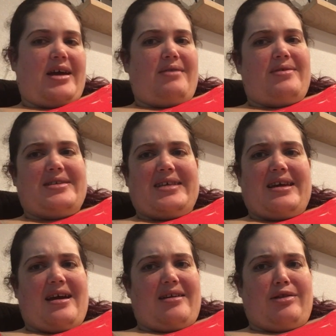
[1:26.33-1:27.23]
I want to
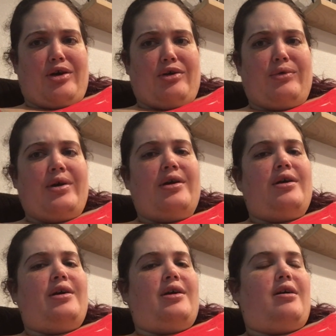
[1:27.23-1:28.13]
say kind of low.
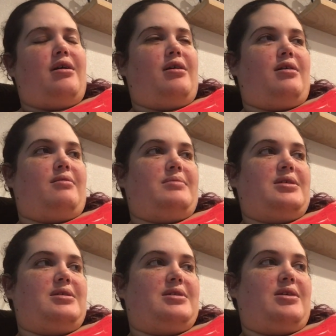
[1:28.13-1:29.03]

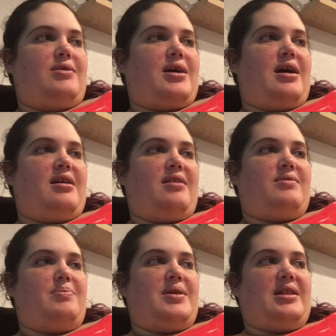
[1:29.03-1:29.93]
So I kind of
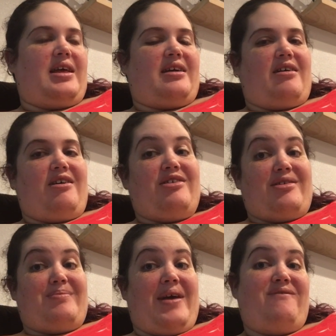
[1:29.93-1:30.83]
have to put it like
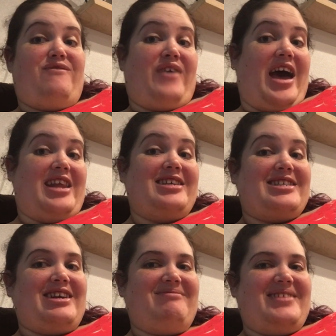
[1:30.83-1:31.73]
under my fatty
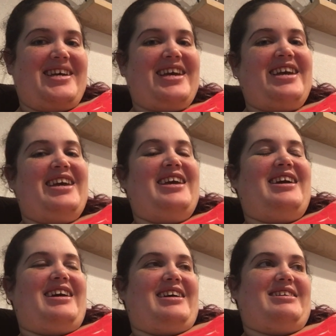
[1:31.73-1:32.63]
stomach,
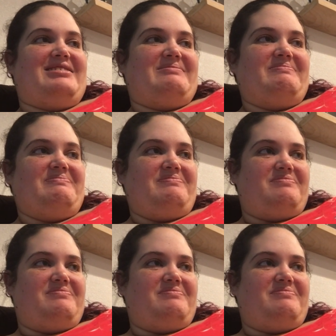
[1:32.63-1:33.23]
kind